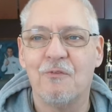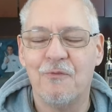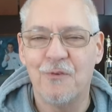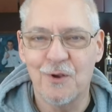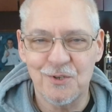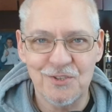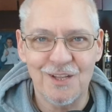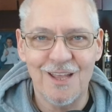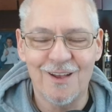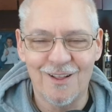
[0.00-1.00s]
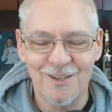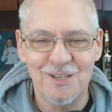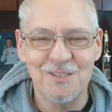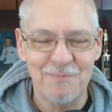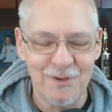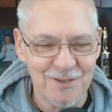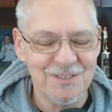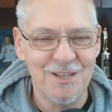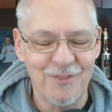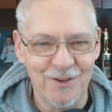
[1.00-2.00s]
virtually all
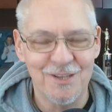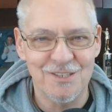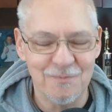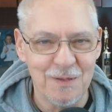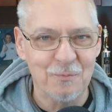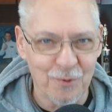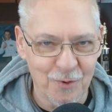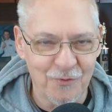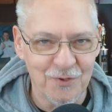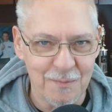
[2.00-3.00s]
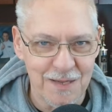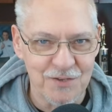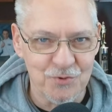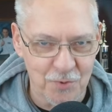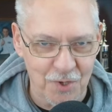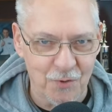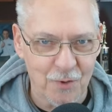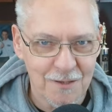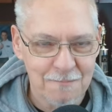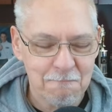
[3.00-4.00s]
conspiracy theories have been proven to be
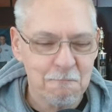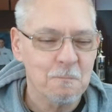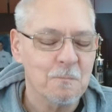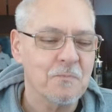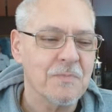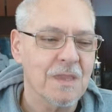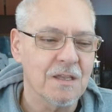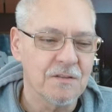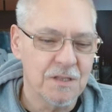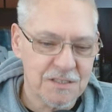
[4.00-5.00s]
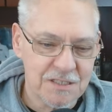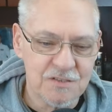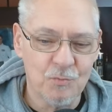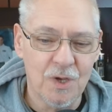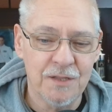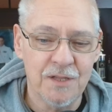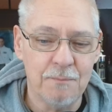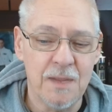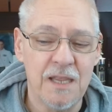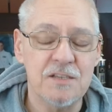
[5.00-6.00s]
true. This is one
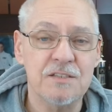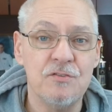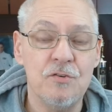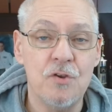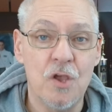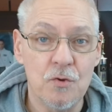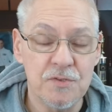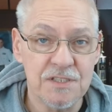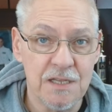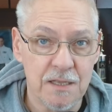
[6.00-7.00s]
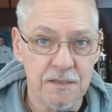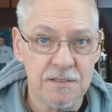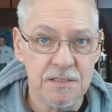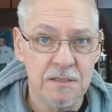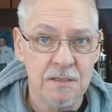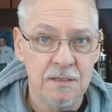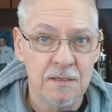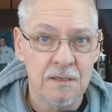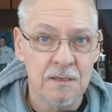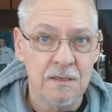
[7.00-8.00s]
that makes no sense
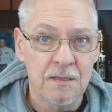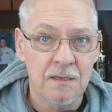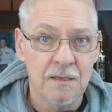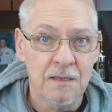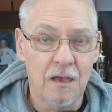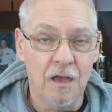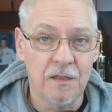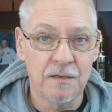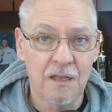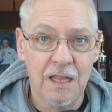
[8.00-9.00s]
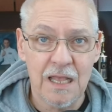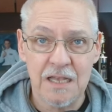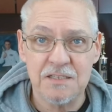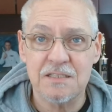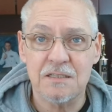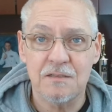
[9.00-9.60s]
unless